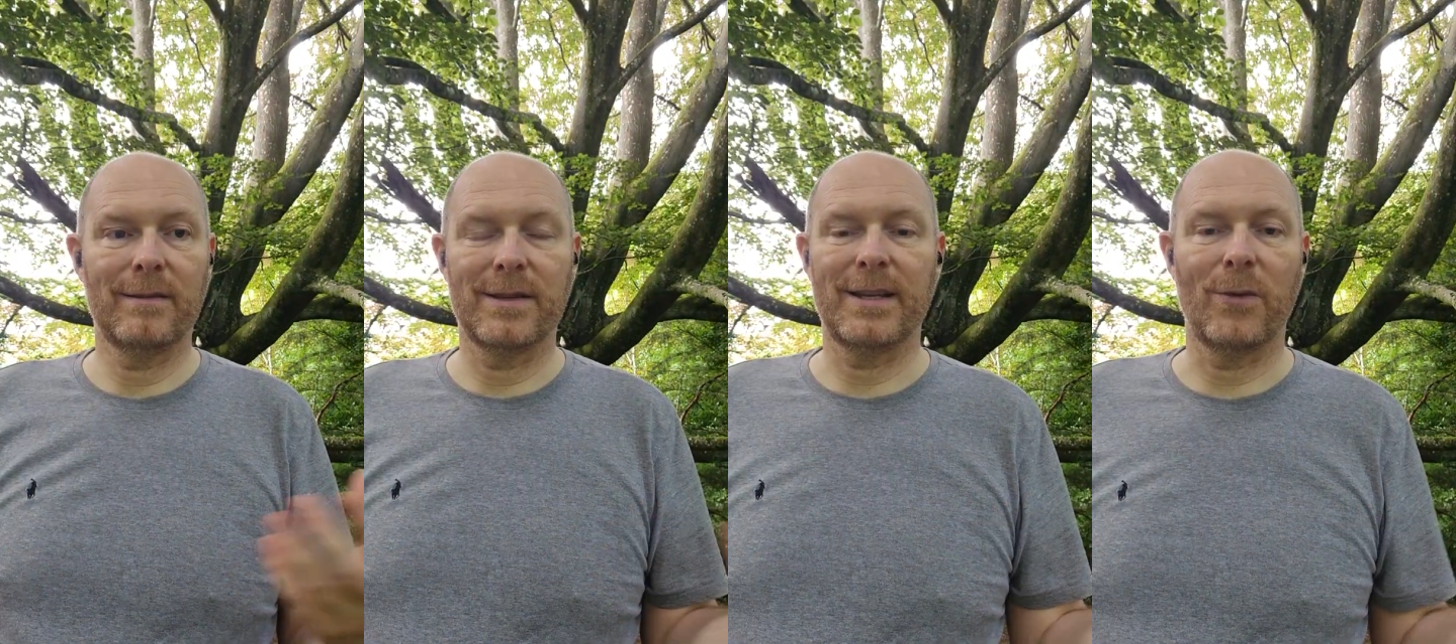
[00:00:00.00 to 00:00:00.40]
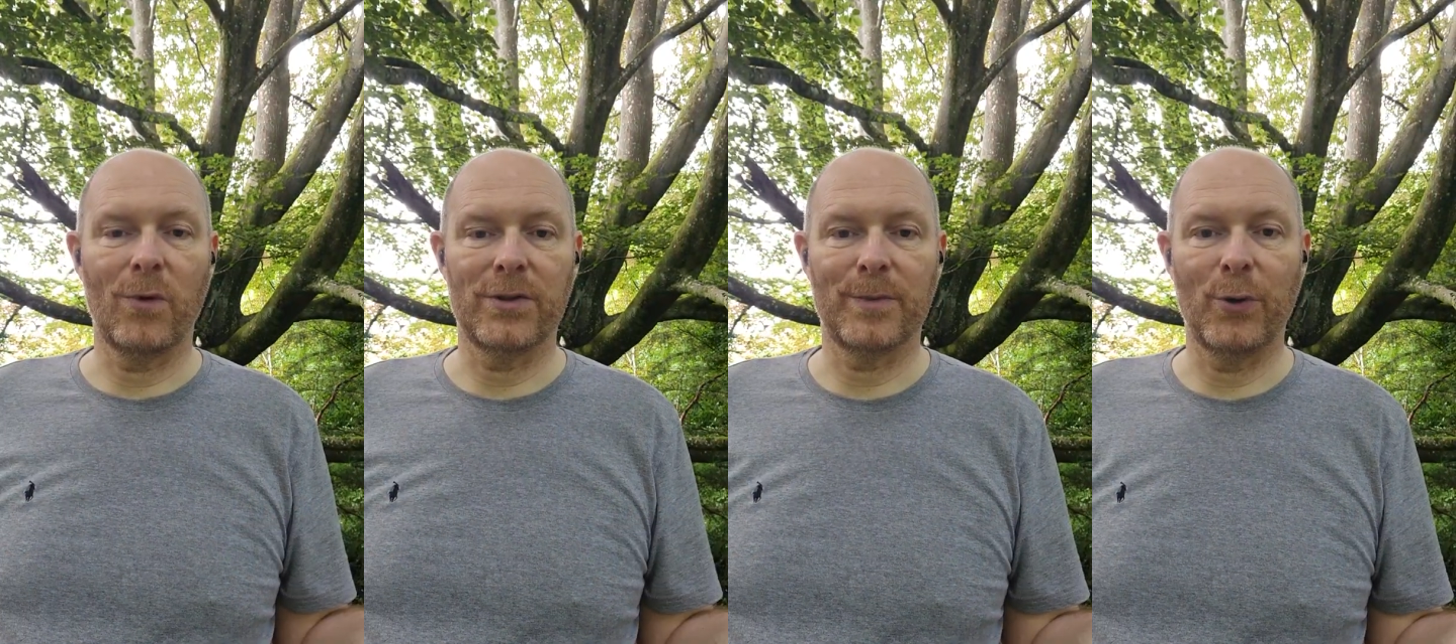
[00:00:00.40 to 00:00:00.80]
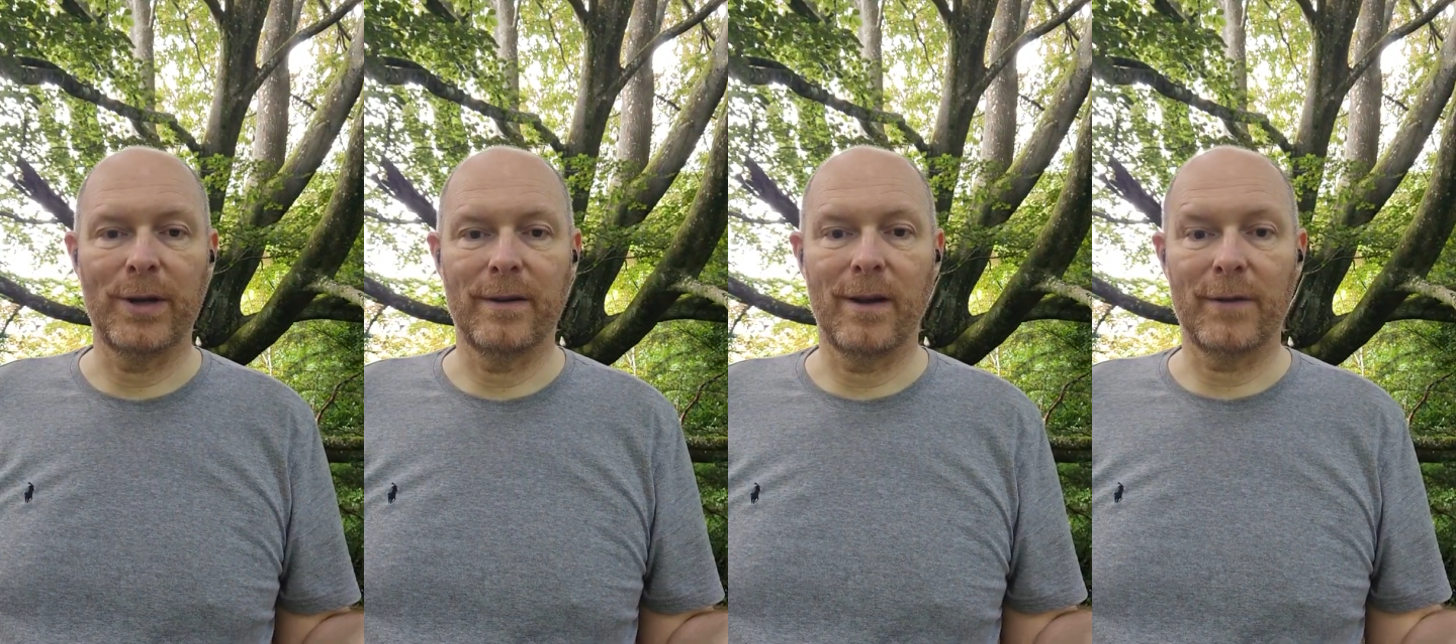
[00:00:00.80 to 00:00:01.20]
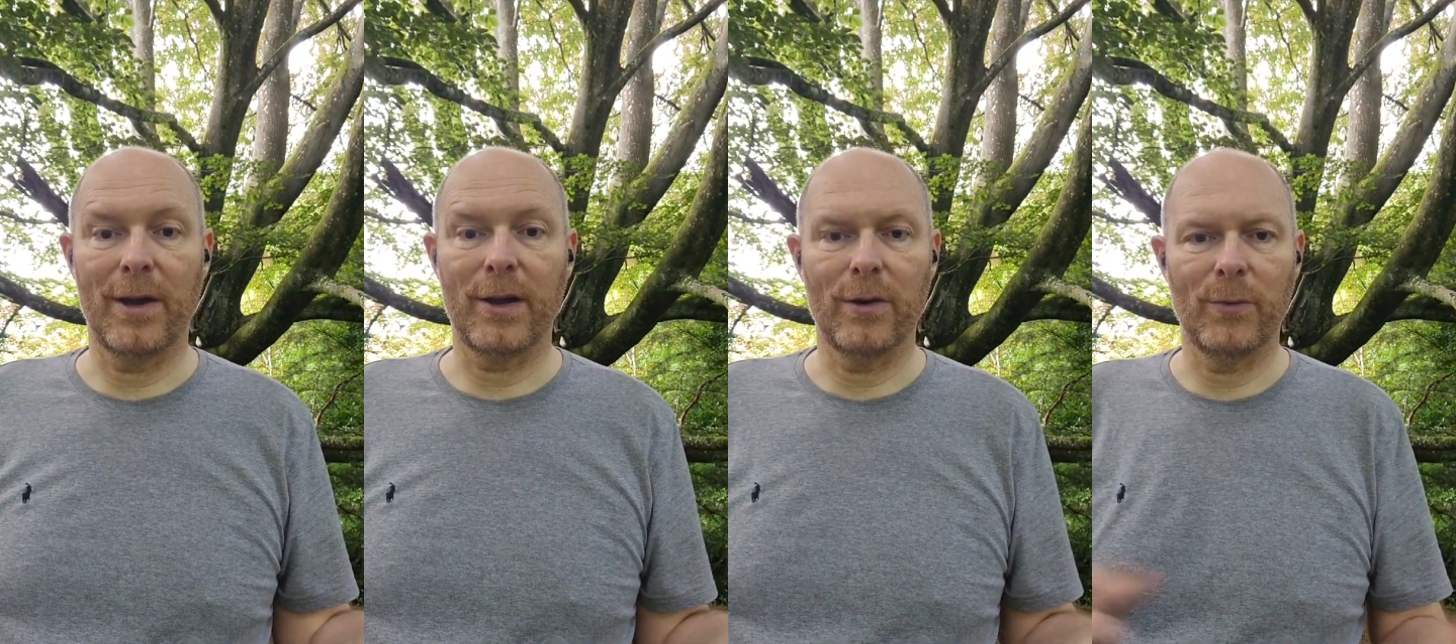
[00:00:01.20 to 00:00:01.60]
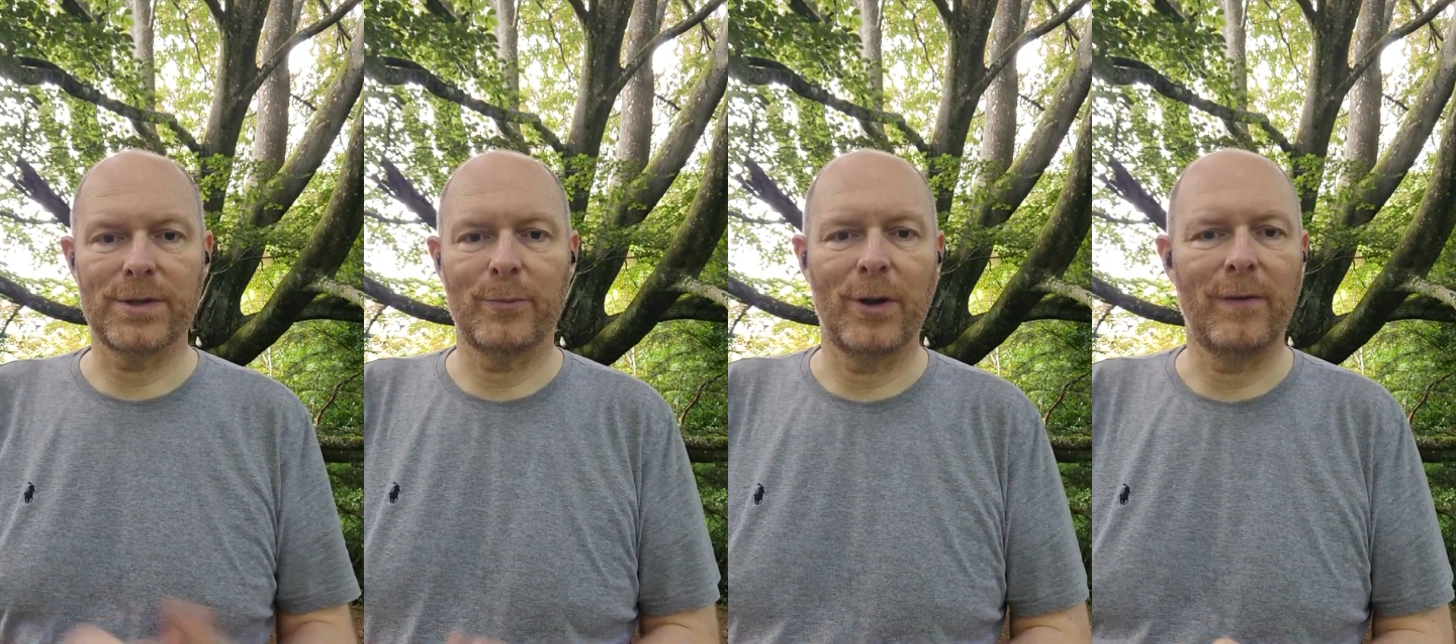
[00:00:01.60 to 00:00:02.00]
just think, what's the point of going on? What's
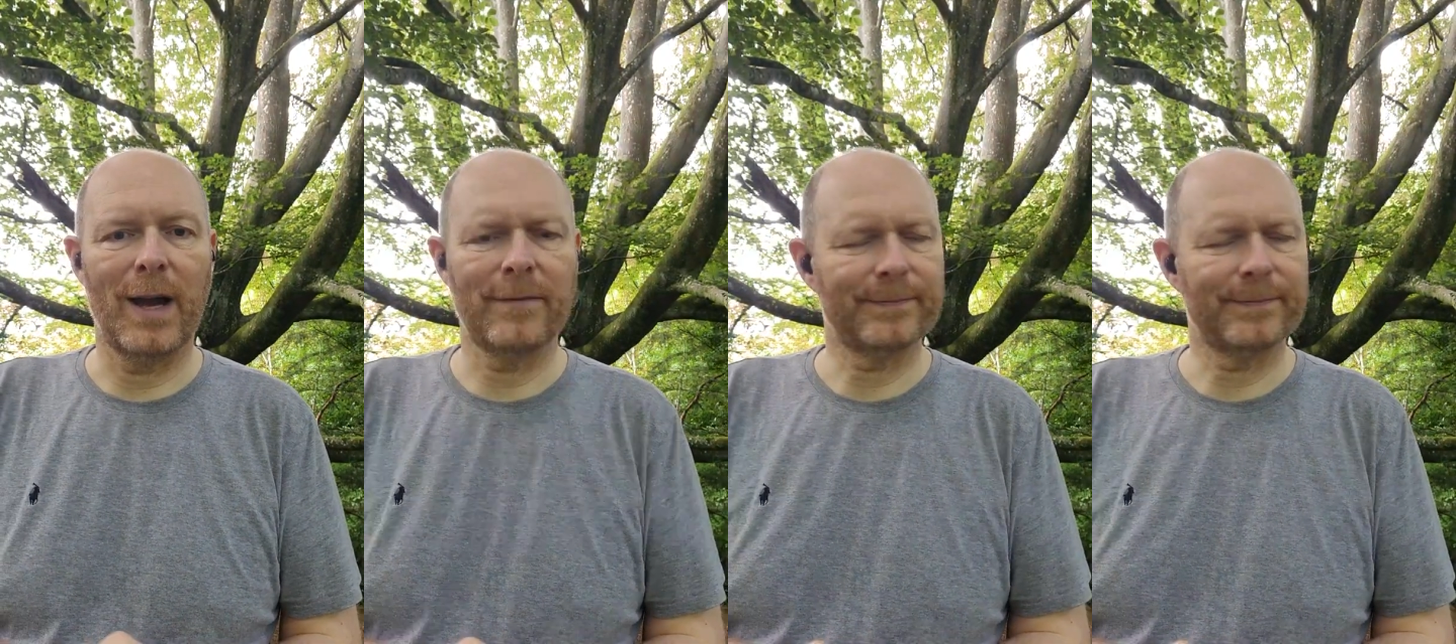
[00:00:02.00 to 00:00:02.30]
the point of life?